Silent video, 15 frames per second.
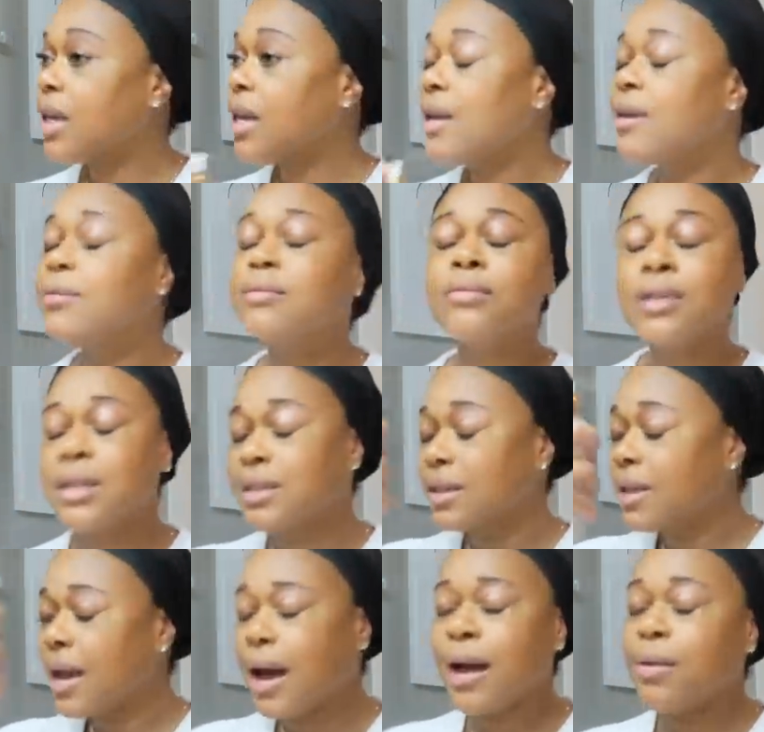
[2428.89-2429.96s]
It is
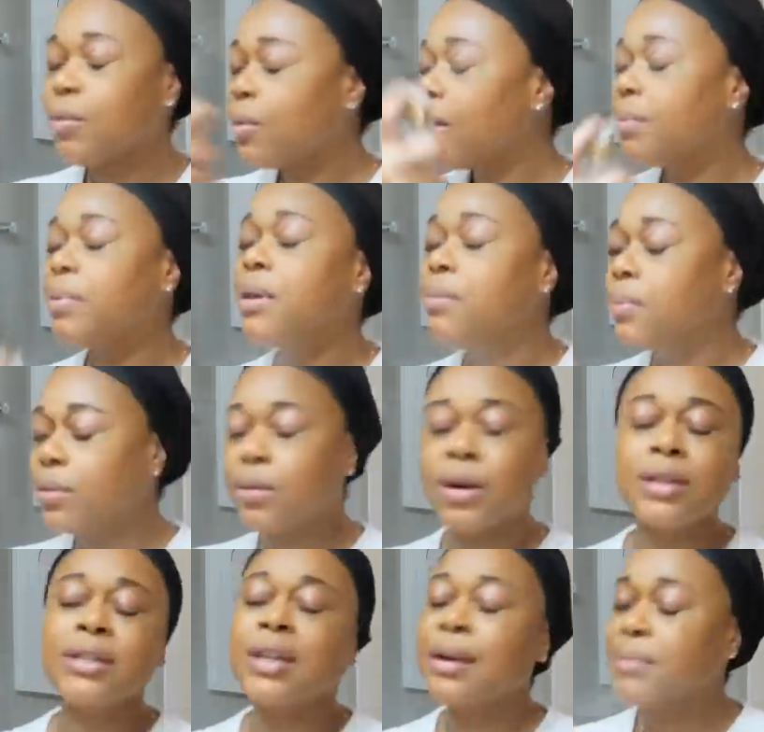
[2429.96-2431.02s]
not what people
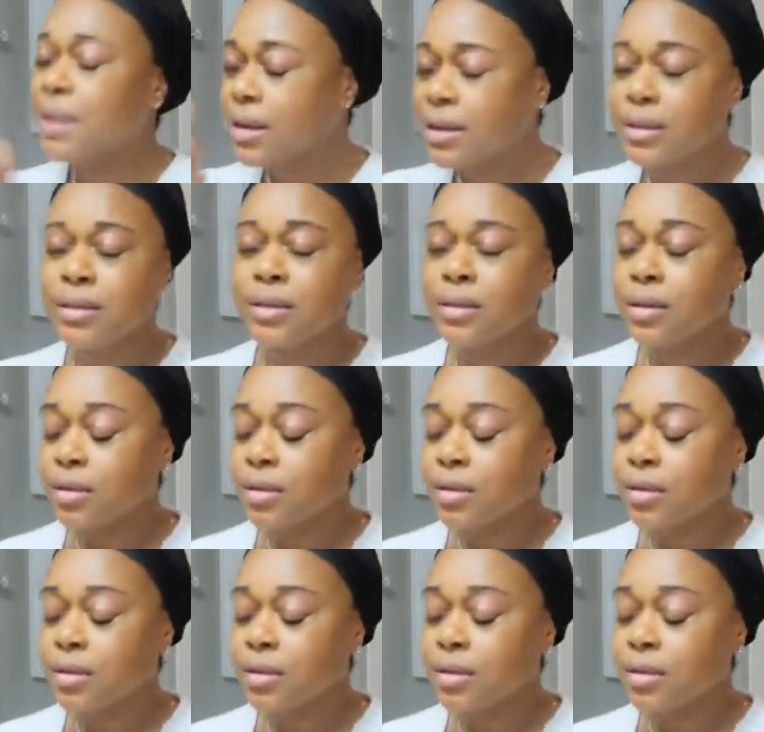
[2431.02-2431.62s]
are saying because